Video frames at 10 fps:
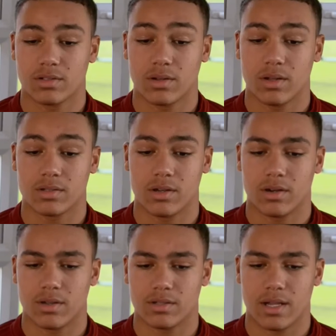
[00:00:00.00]
told I was
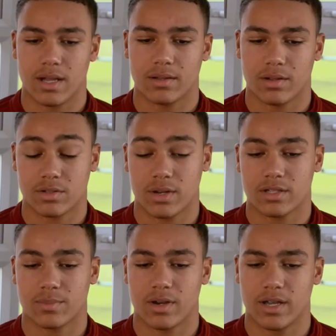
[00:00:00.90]
going, I was like, I was quite
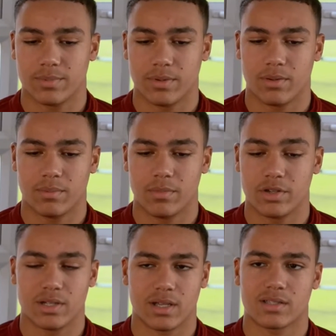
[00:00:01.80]
surprised, but
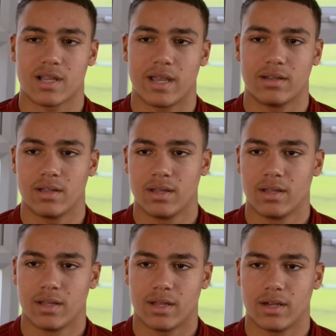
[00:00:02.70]
mostly excited.
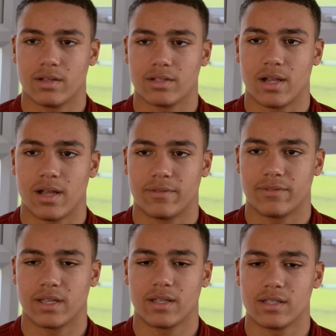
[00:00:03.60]
And like
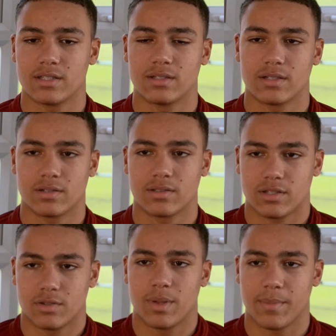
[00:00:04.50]
thinking this is this
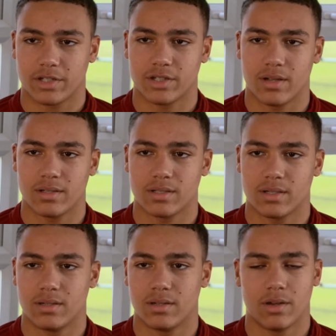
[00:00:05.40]
could be my chance.
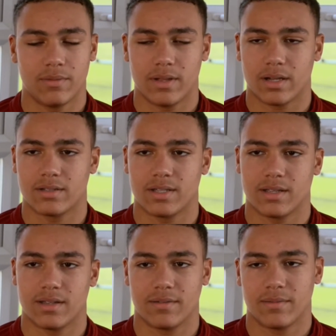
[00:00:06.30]
Hopefully I could
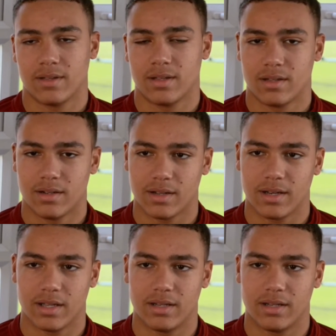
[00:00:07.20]
take it. And luckily